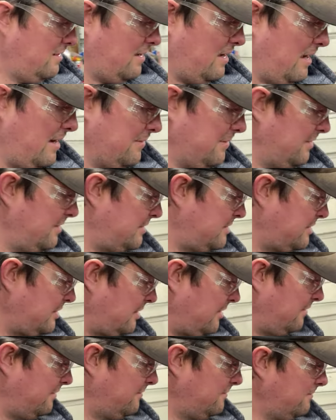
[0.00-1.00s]
I'm gonna
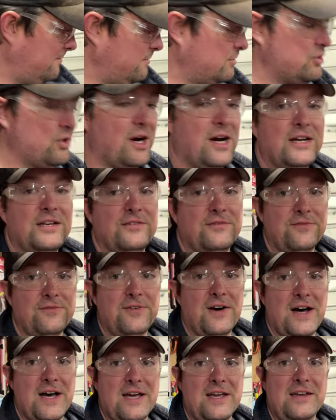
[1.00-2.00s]
start trying to
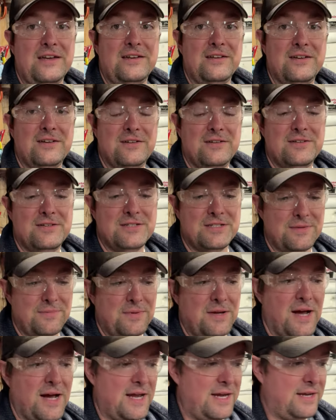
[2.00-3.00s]
find some
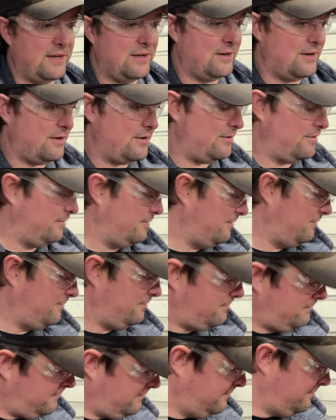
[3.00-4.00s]
kind of,
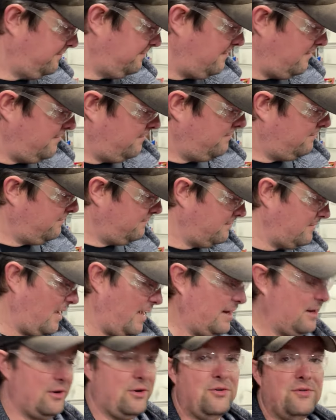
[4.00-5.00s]

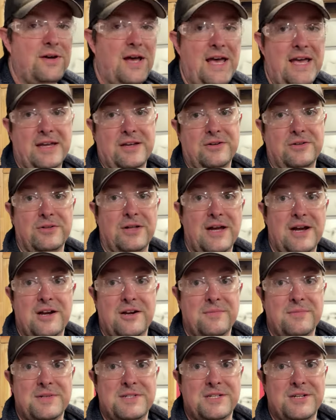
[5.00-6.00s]
I don't know, angle
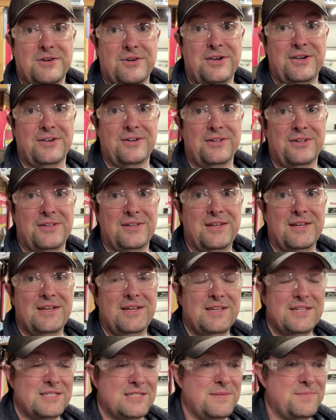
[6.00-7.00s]
iron material.
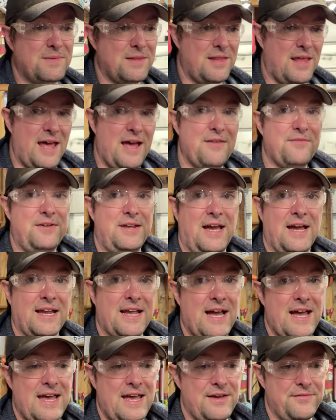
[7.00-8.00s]
Something heavy. I
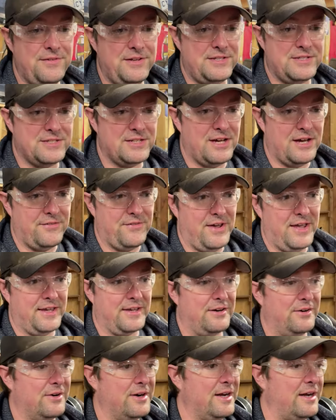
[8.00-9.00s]
got heavy stuff
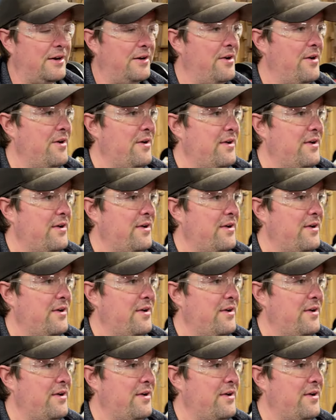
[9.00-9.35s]
hanging around.